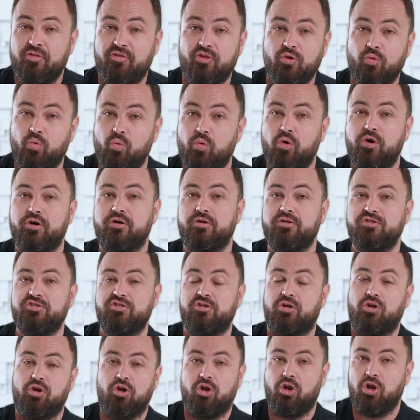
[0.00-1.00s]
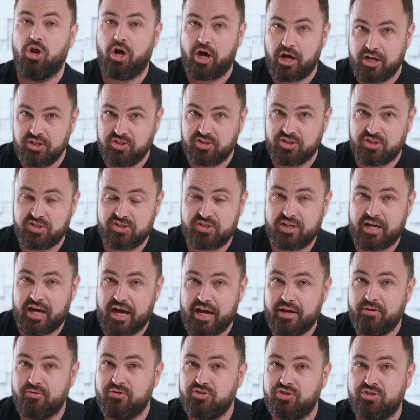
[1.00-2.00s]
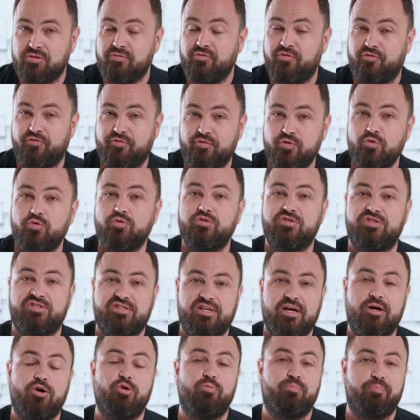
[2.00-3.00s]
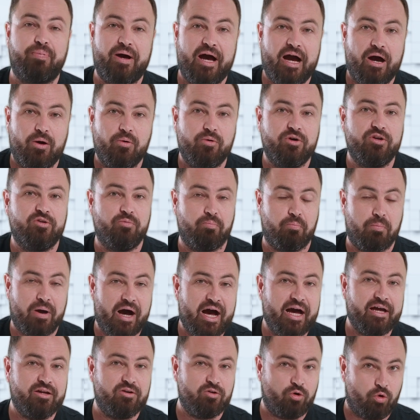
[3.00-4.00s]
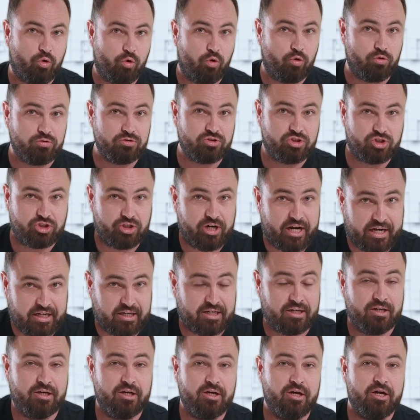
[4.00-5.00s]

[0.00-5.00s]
the world's largest hydrogen fuel cell powered mine haul truck.